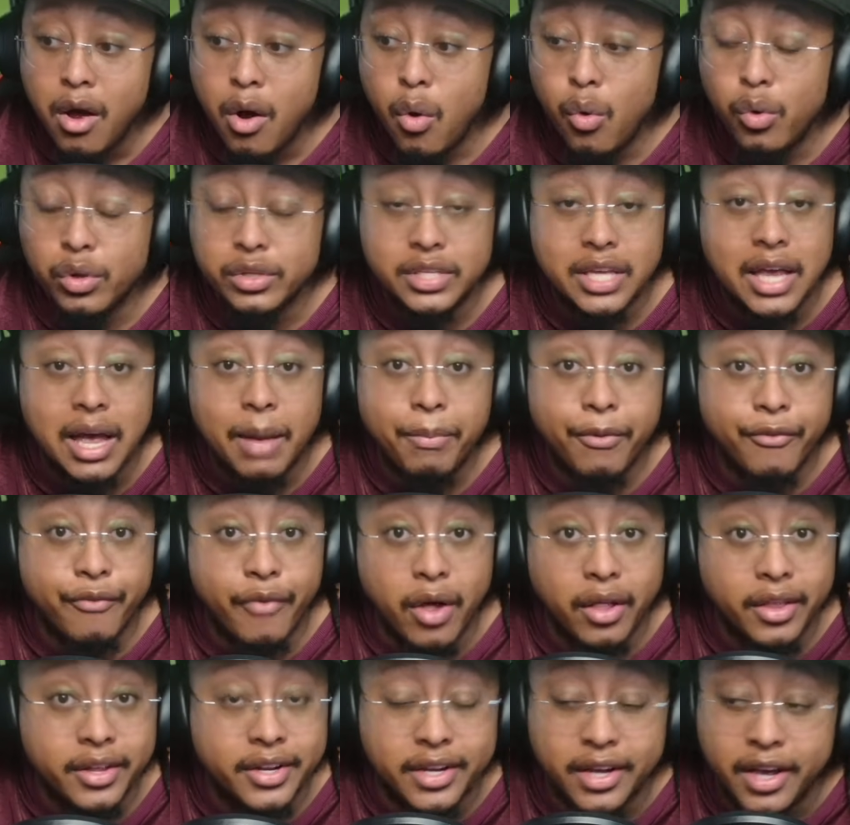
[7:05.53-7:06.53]
on top of
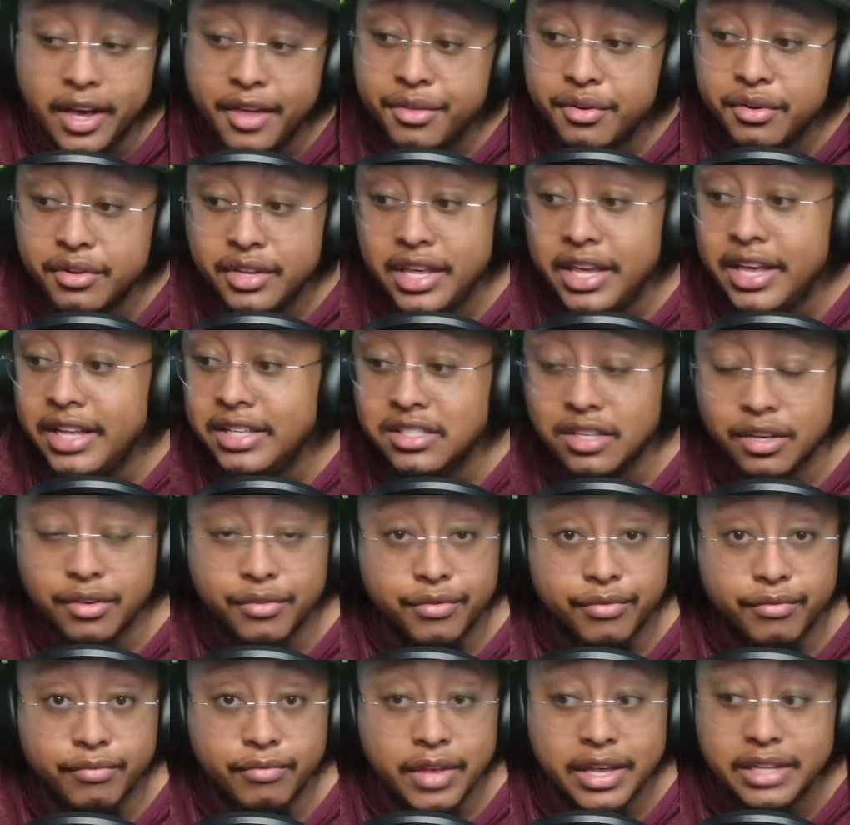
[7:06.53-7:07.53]
all of the other needs
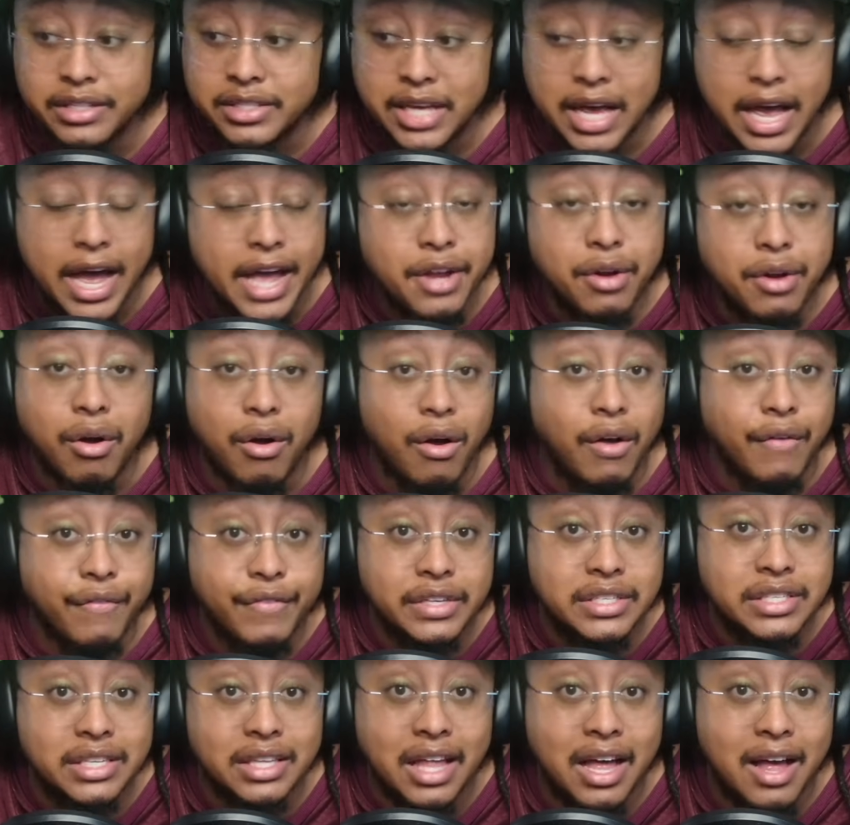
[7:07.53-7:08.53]
of entire
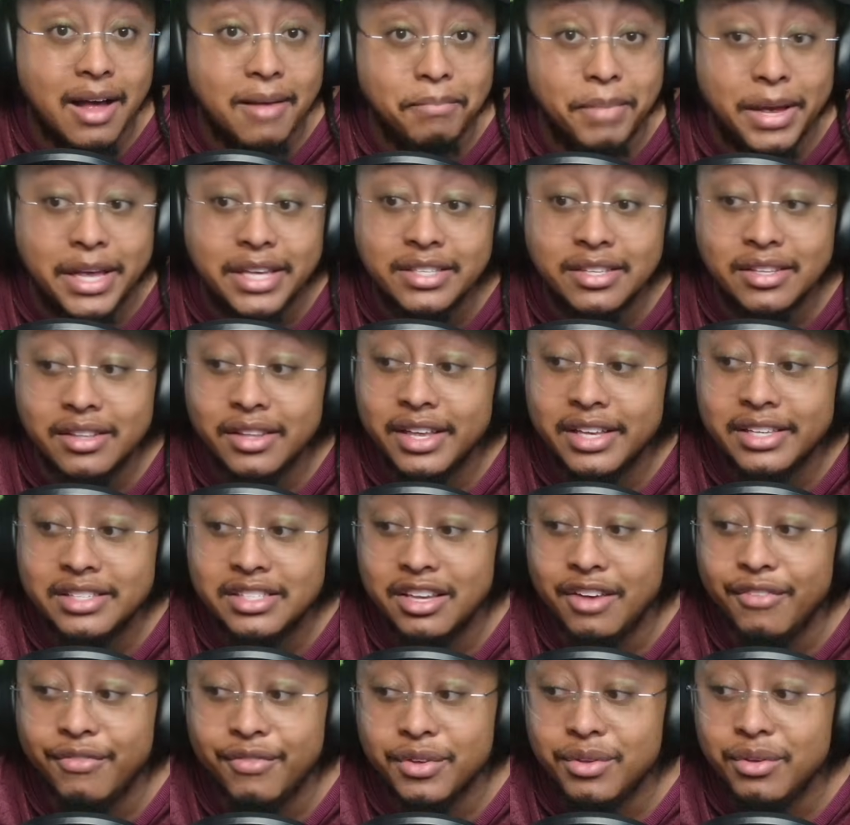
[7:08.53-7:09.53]
offensive line, basically,
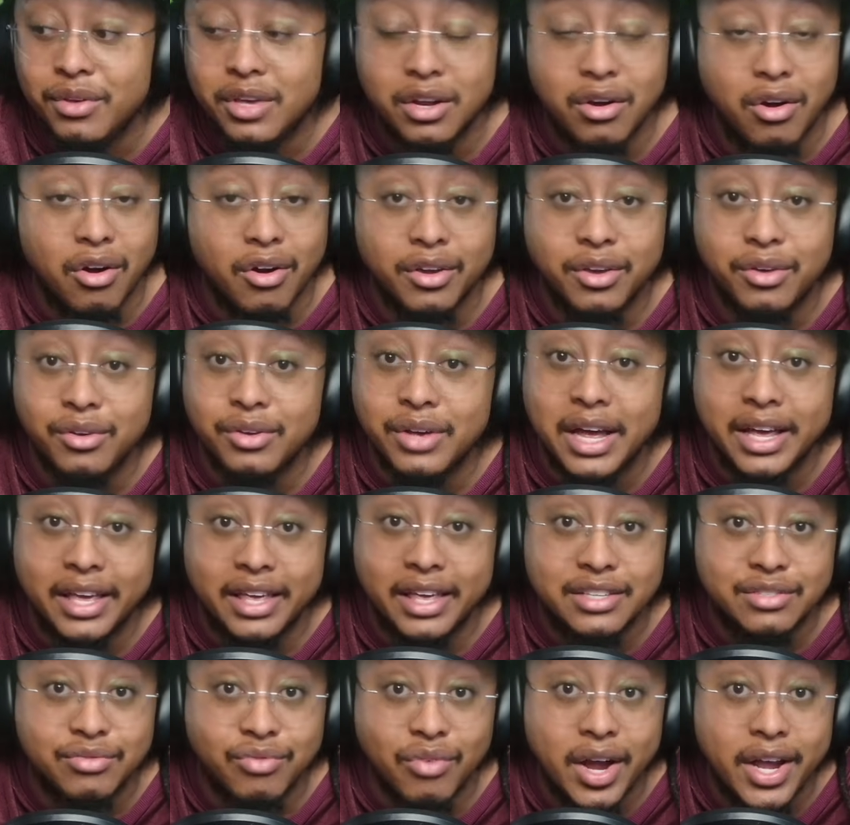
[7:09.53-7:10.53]
except for, you can argue, I
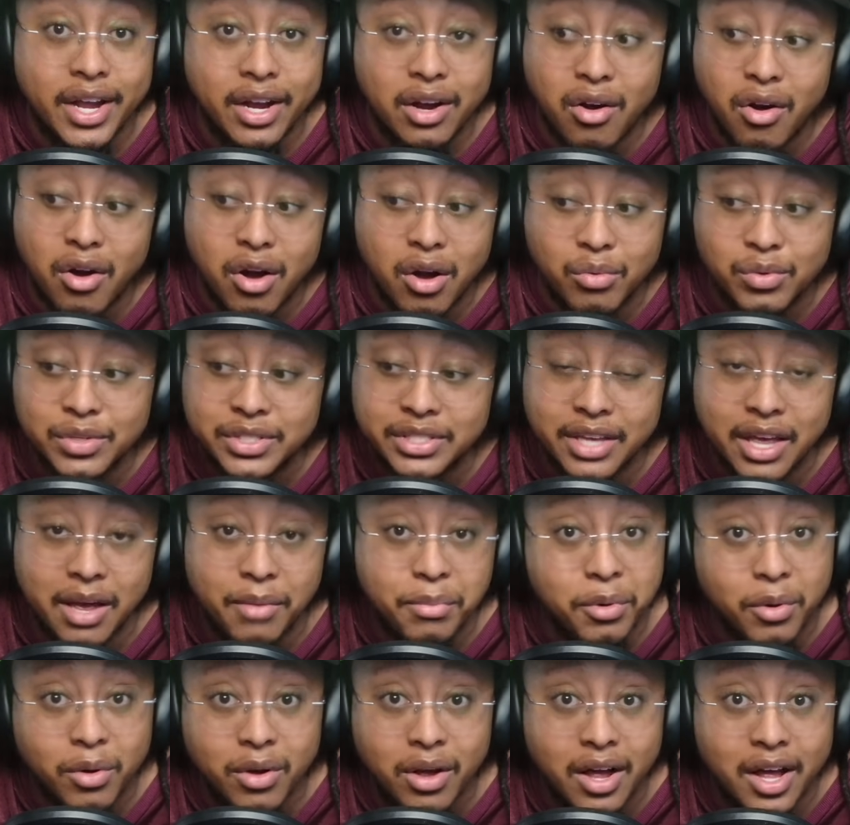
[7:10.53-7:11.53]
guess, right guard with
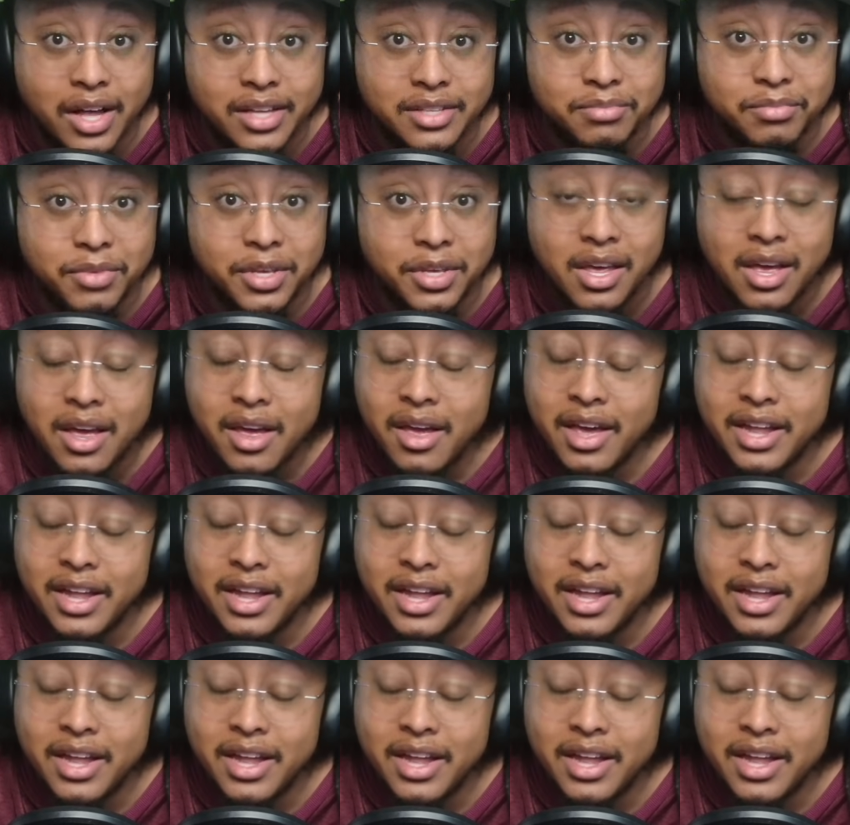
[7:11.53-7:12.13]
Samuel Cosmi,